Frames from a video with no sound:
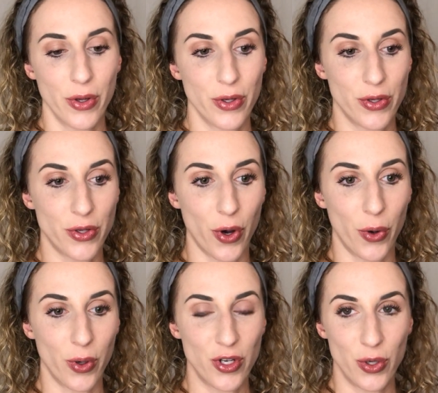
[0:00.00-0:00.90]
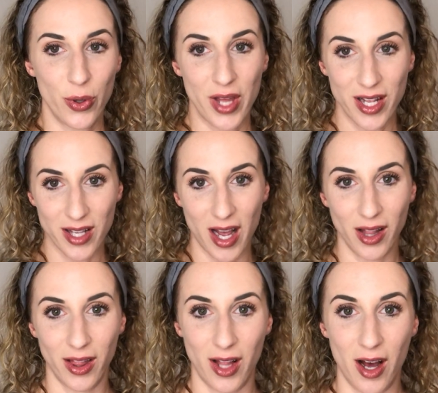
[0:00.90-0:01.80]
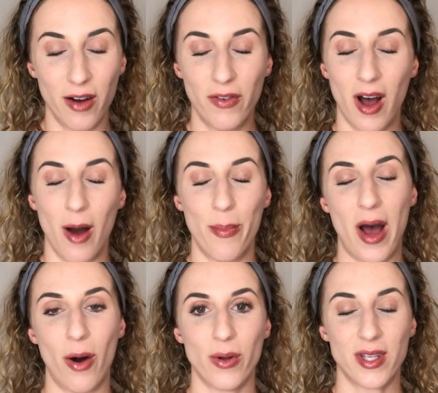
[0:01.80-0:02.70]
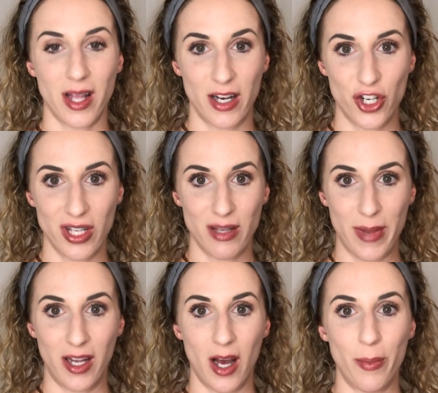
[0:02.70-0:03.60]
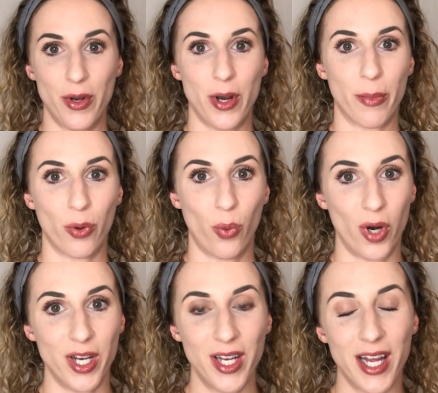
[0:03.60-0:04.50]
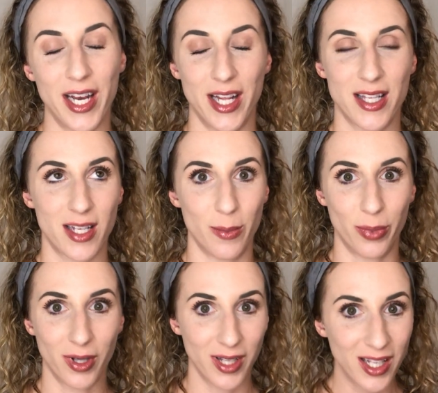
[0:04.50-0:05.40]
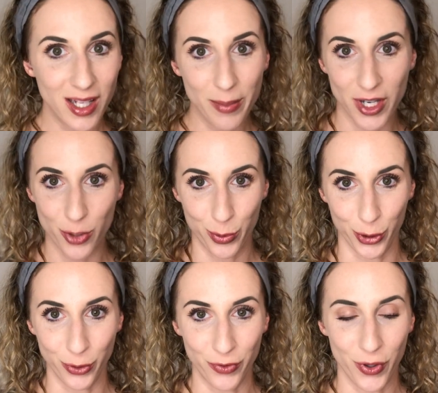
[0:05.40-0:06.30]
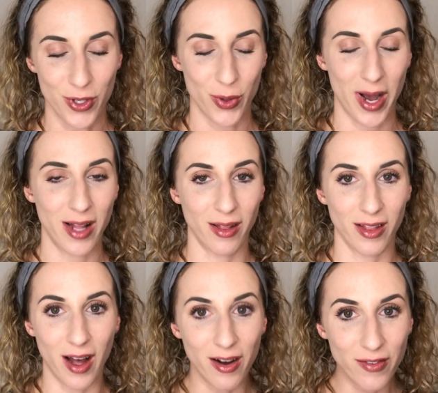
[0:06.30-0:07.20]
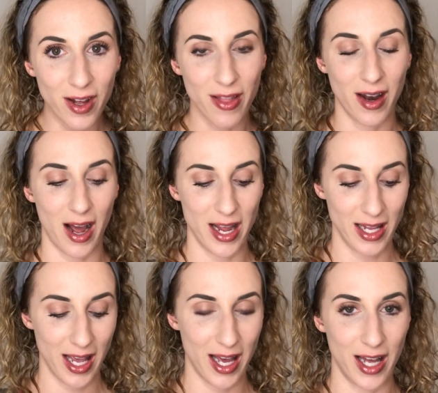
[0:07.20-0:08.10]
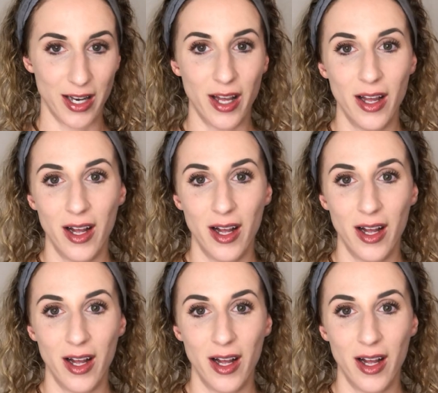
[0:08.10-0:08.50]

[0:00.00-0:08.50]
So two things I love about Senegence makeup. Number one, it is completely budge proof. So I love that I can